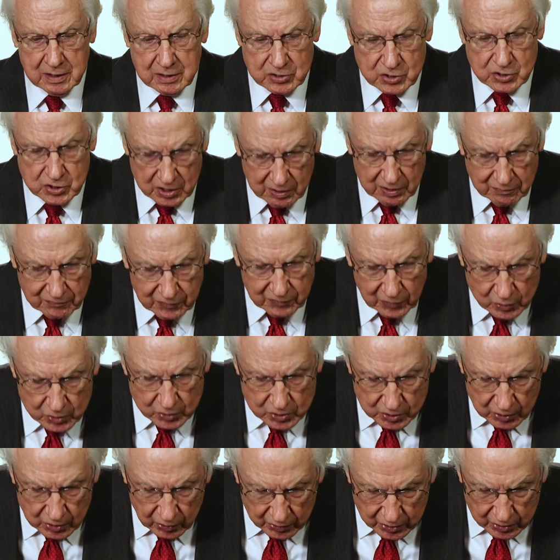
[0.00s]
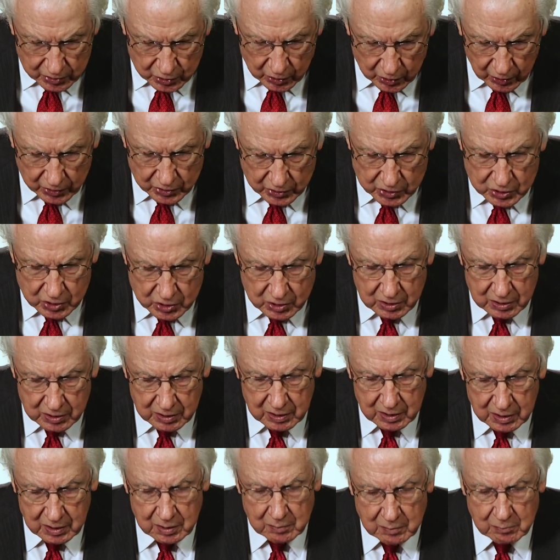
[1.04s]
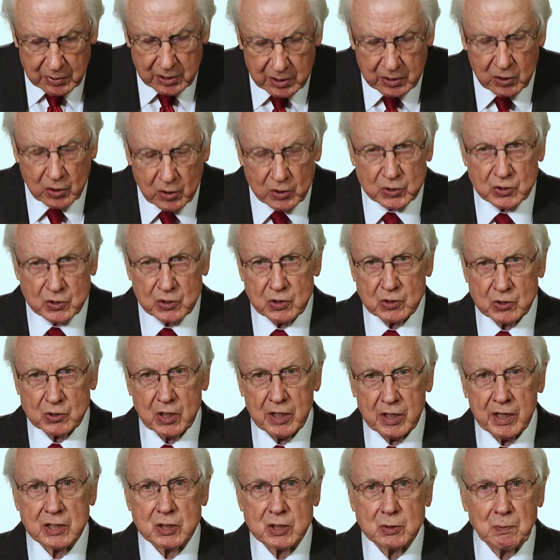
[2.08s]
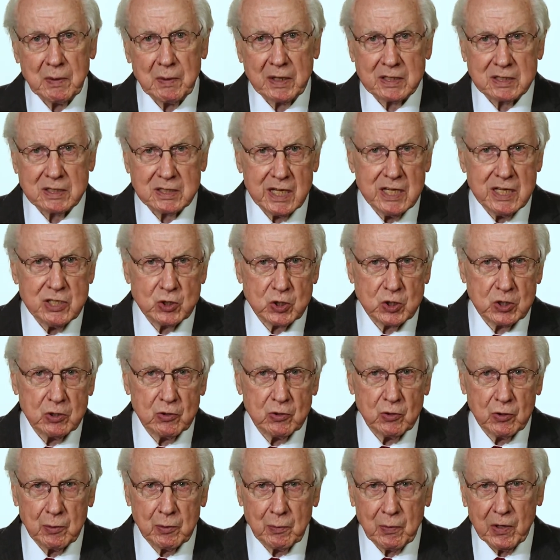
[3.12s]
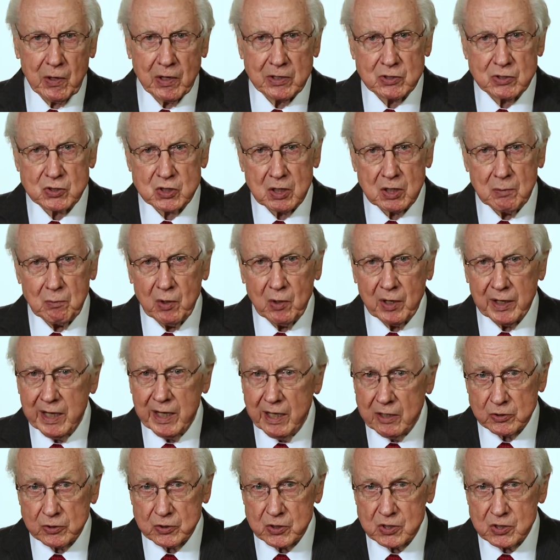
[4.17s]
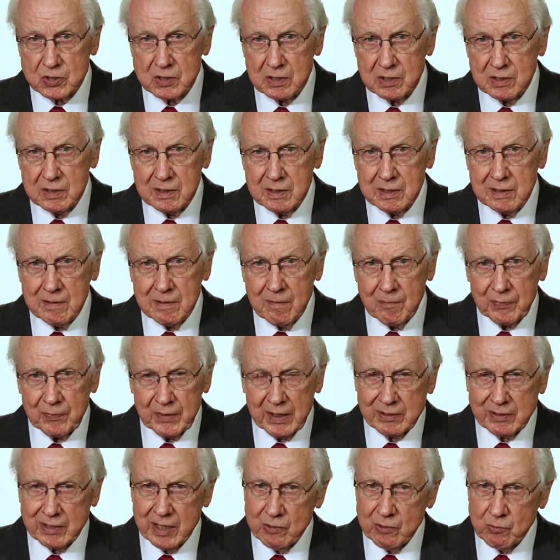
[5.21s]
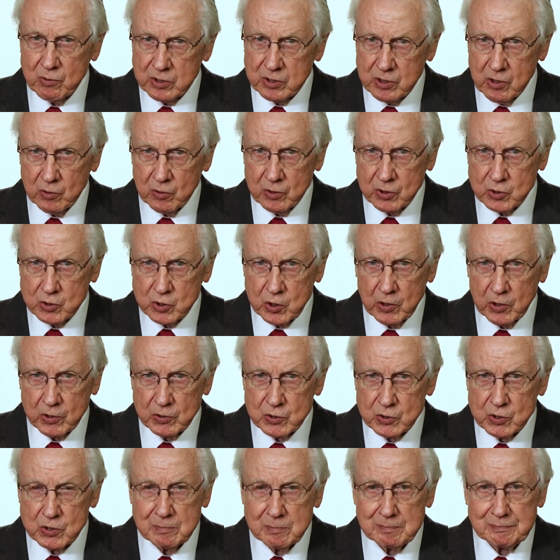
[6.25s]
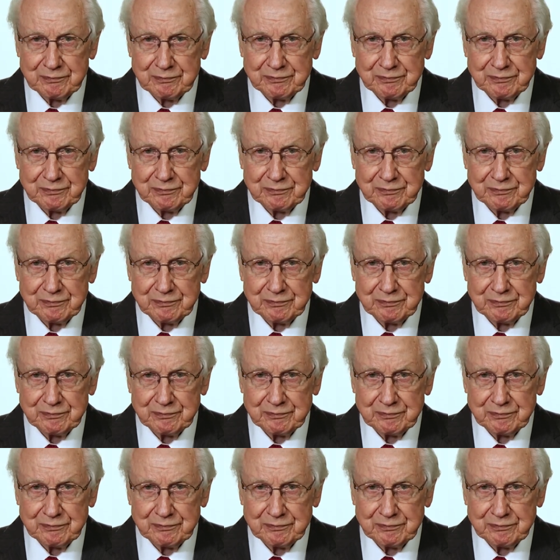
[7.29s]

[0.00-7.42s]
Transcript: Some folks go to church because there's an expectation on the part of someone else that they would go to church.